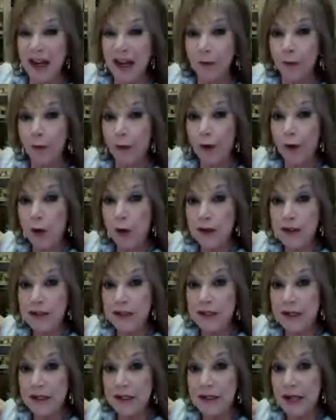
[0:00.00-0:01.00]

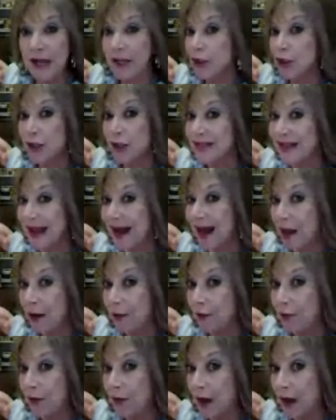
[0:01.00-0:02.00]
frequencies, not just
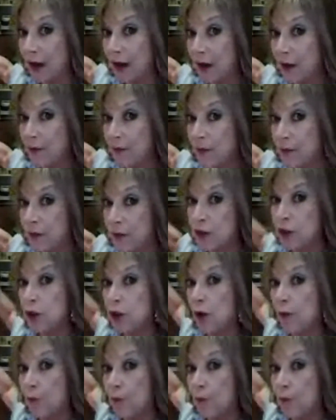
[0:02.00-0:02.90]
alpha, but you go